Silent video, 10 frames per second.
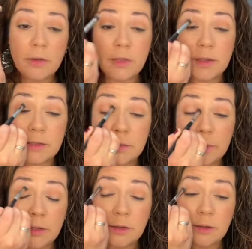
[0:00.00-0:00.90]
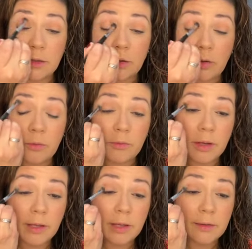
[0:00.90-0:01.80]
This one, you don't
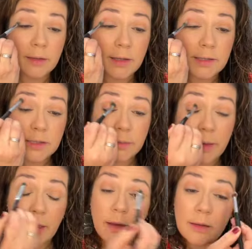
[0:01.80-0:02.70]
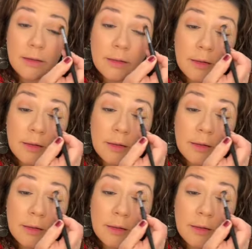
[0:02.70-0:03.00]
really. It's nicely packed,